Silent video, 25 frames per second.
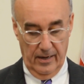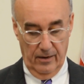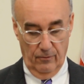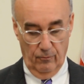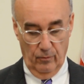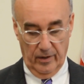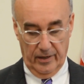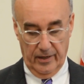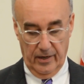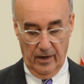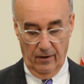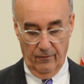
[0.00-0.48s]

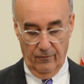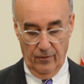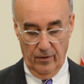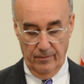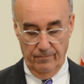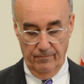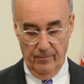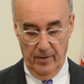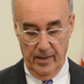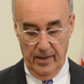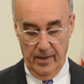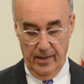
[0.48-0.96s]

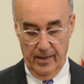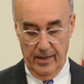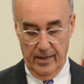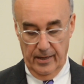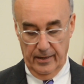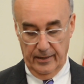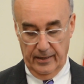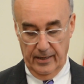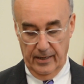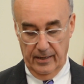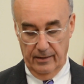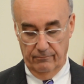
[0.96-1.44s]
recovered.
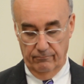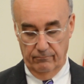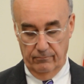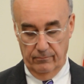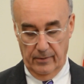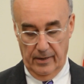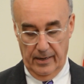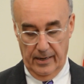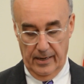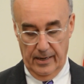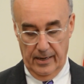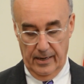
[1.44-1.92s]
Again,
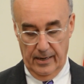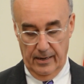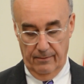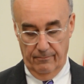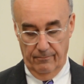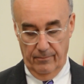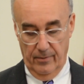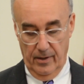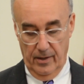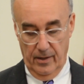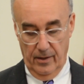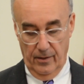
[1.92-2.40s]

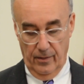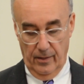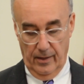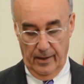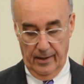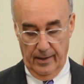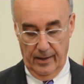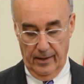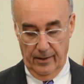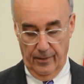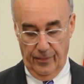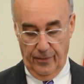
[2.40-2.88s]

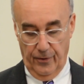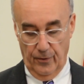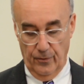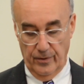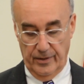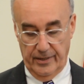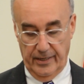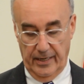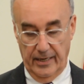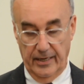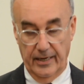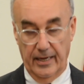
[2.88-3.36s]

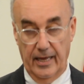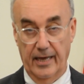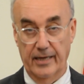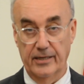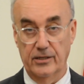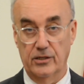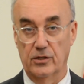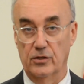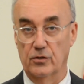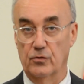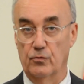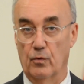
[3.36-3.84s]
13
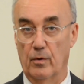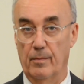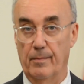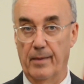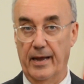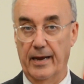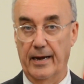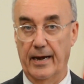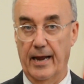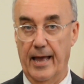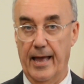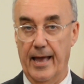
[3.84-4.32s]
cases
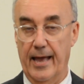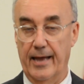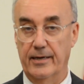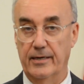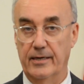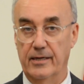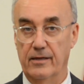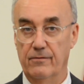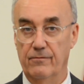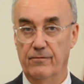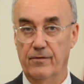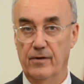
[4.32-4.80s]
remain
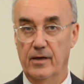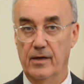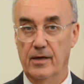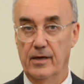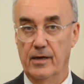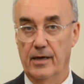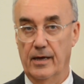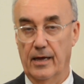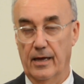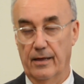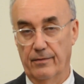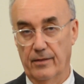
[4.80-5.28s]
active,
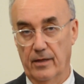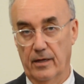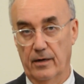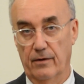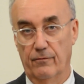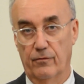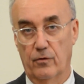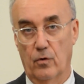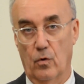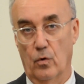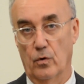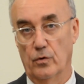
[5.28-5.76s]
and then
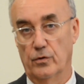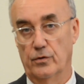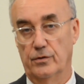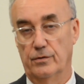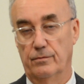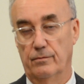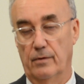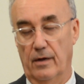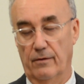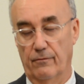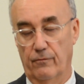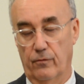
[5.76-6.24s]
of
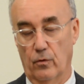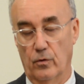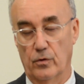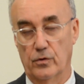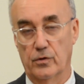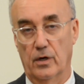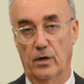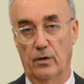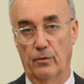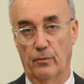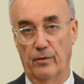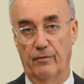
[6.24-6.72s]
course,
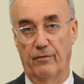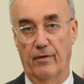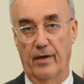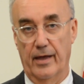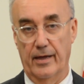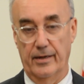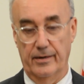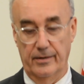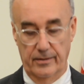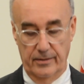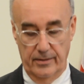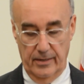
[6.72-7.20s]
unfortunately, we've
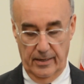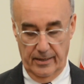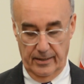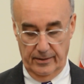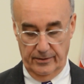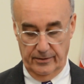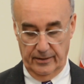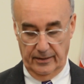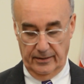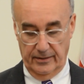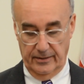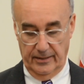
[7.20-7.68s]
had
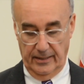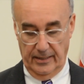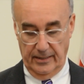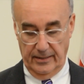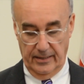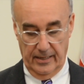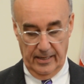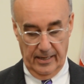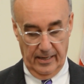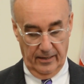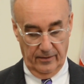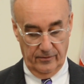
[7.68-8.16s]

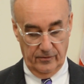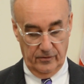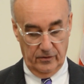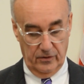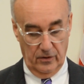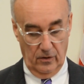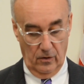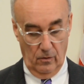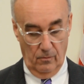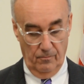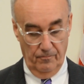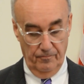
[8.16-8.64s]
16 deaths.
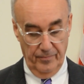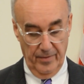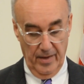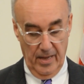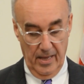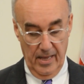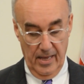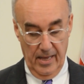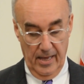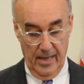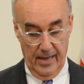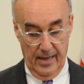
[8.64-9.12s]
So,
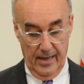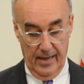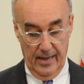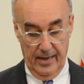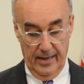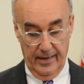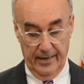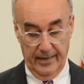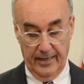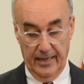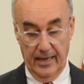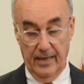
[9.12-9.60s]

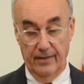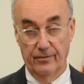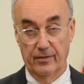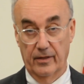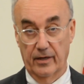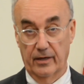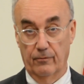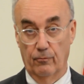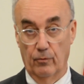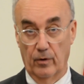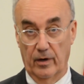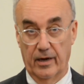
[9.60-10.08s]
and again,
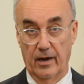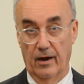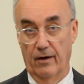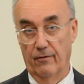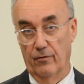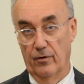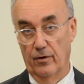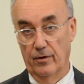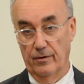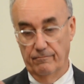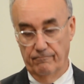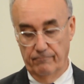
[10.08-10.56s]
the
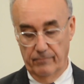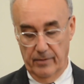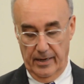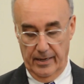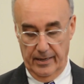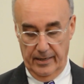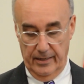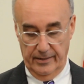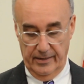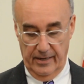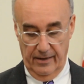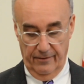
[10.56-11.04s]
recovered
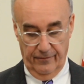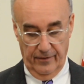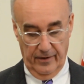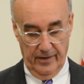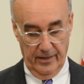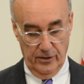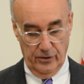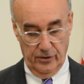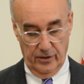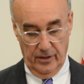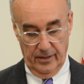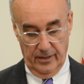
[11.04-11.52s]

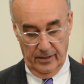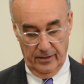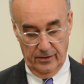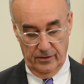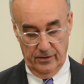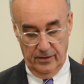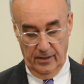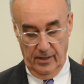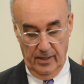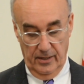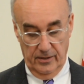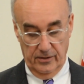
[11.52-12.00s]
definition
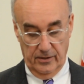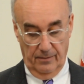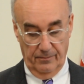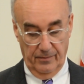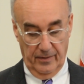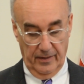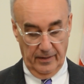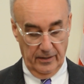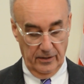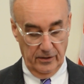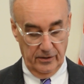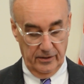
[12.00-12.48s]
is
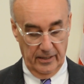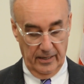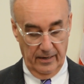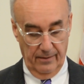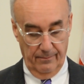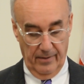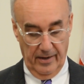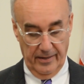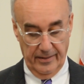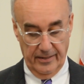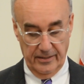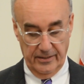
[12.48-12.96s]
something that's set
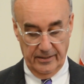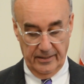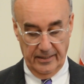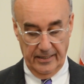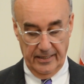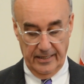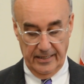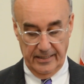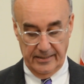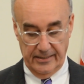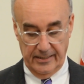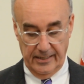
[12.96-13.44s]
up by the
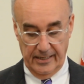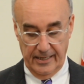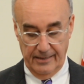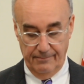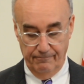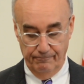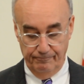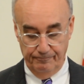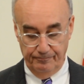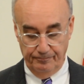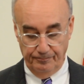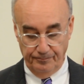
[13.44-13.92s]
CDC.